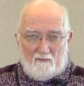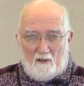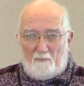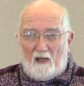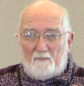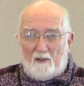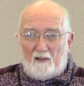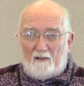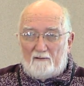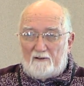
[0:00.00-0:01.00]
abide by
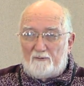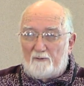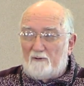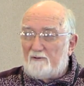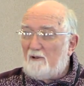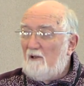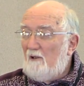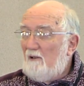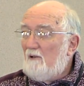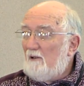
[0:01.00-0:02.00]
all these rules,
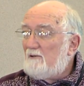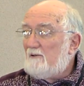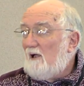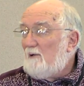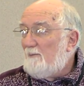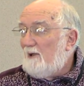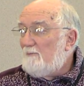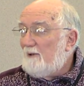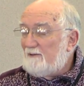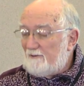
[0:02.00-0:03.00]
it's not a bad
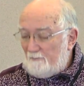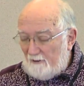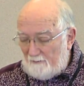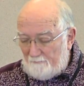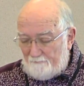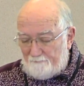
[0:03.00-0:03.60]
place to be.